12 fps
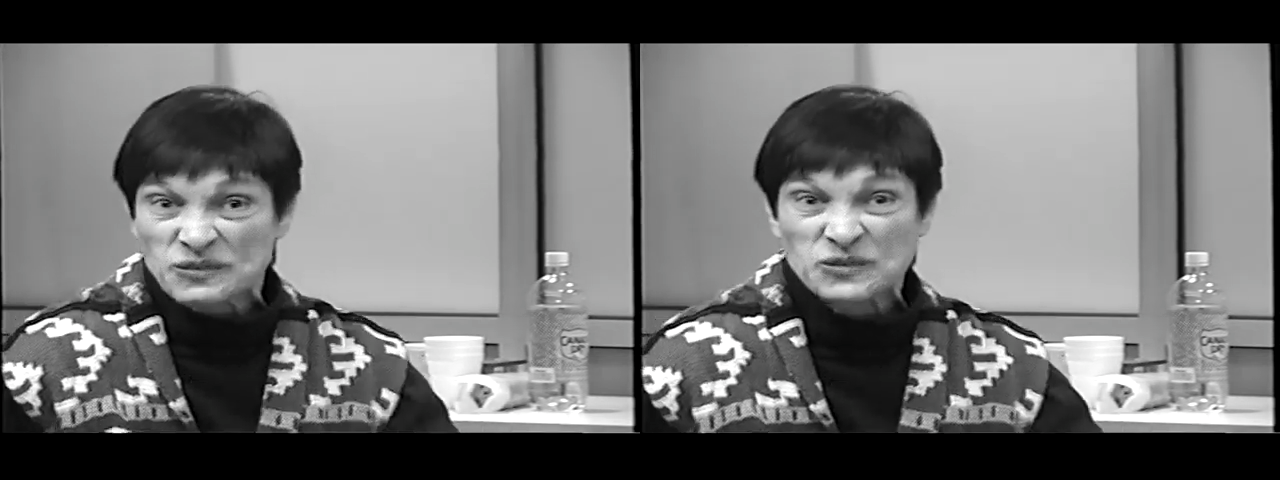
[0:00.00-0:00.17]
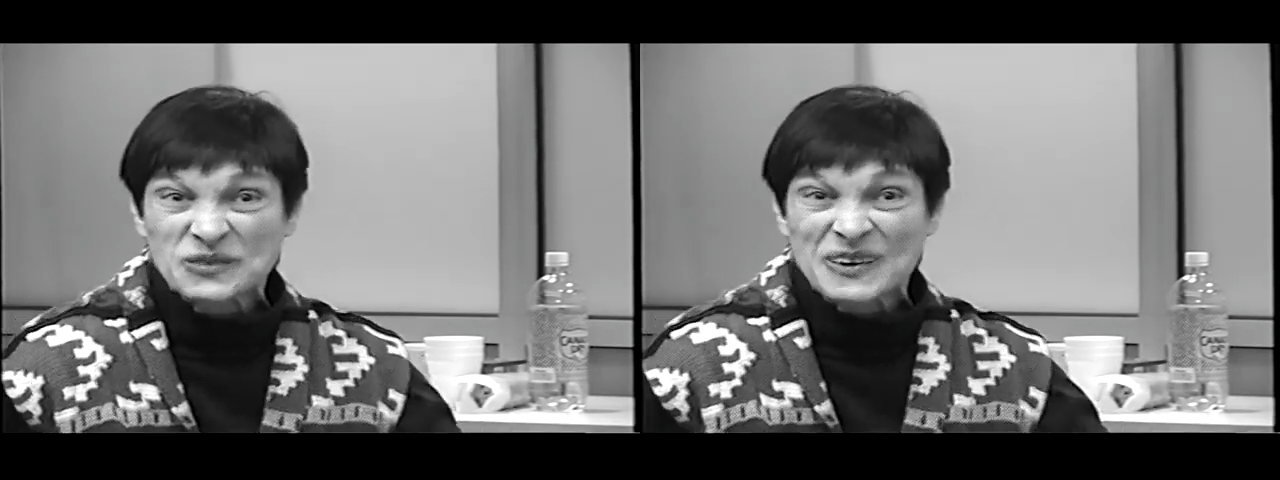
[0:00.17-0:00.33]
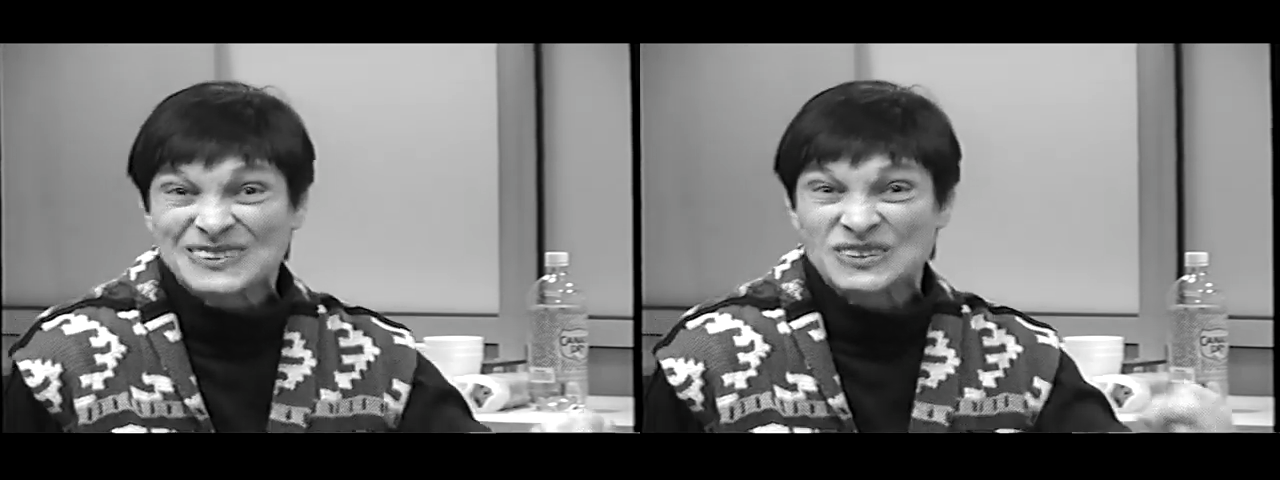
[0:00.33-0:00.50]

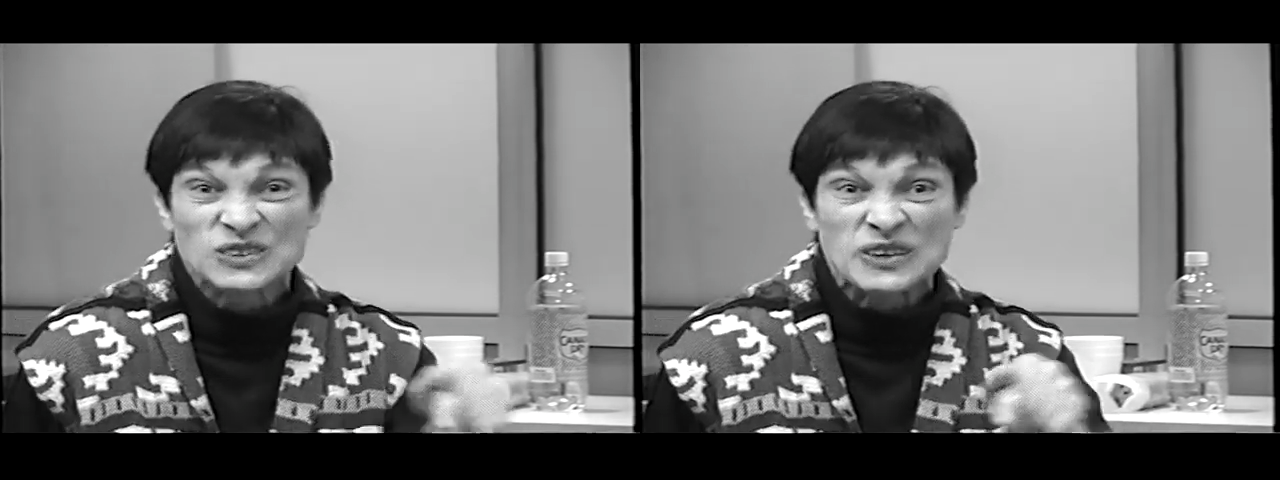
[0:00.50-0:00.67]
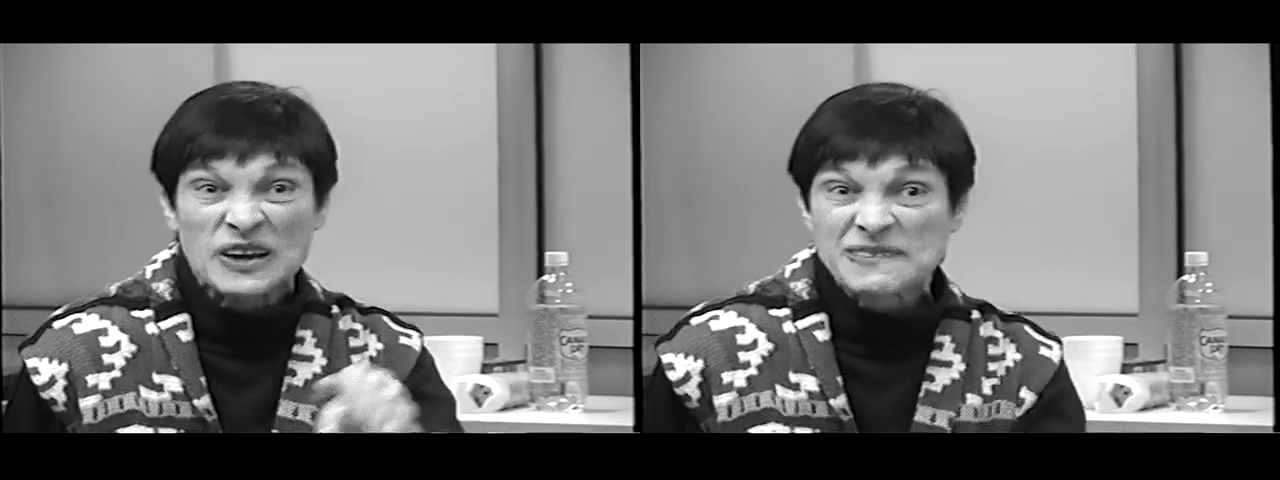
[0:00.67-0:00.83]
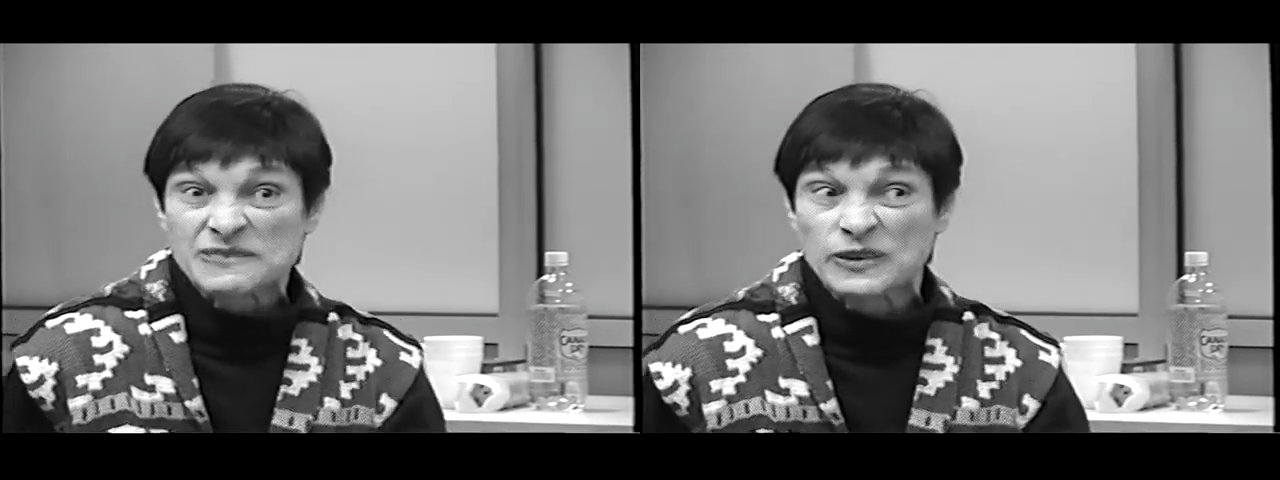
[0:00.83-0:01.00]
rich
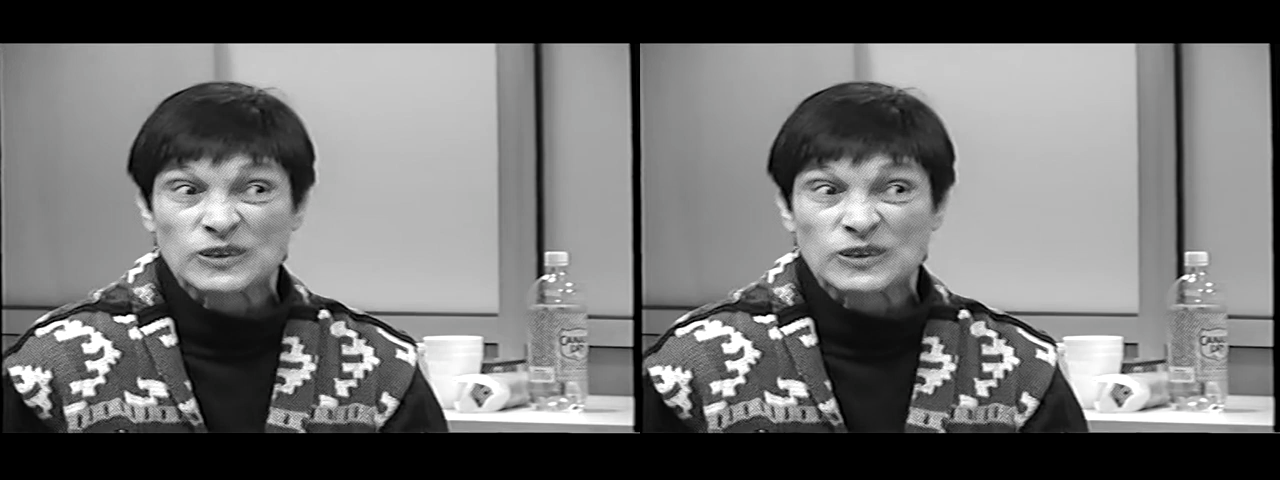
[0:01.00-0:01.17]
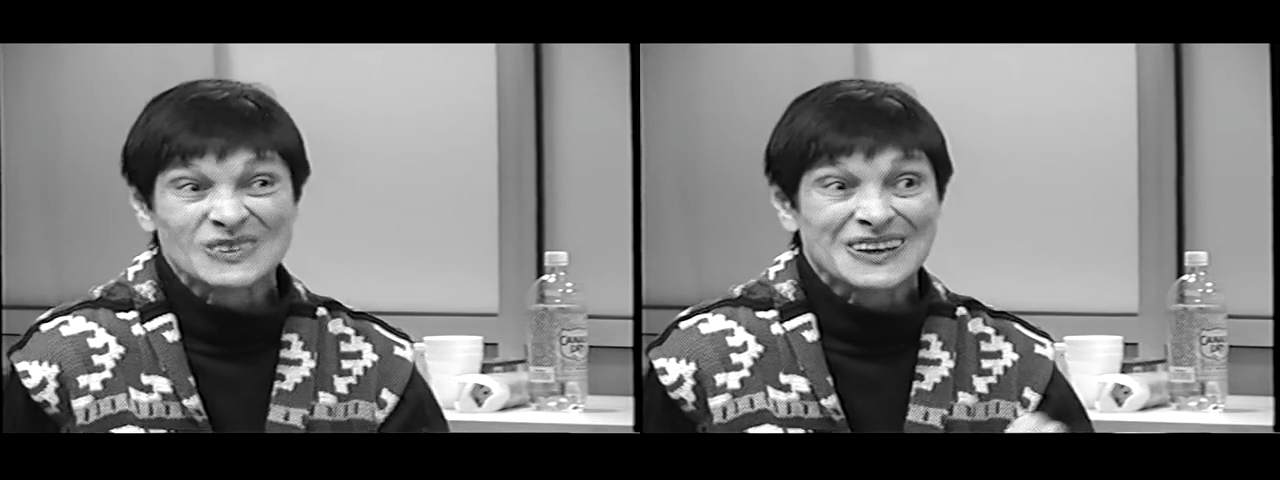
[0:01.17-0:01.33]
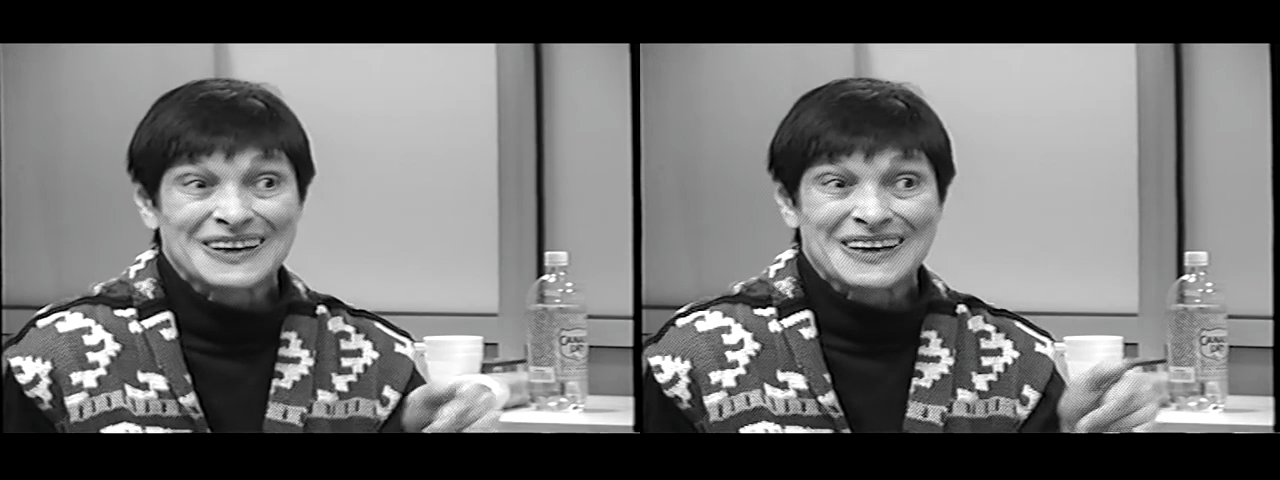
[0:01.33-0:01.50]

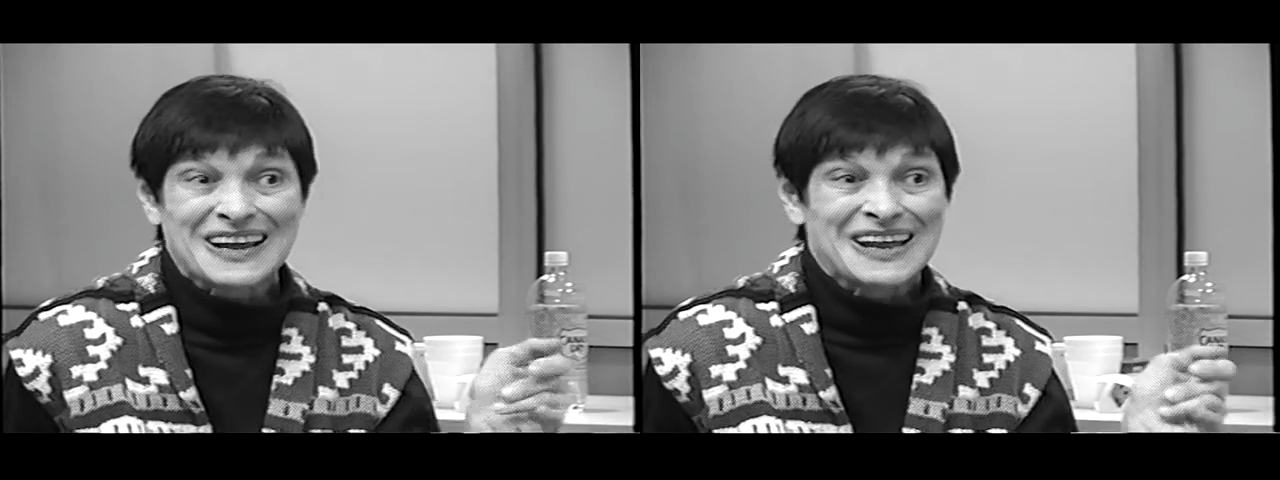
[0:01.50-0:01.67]
diversity,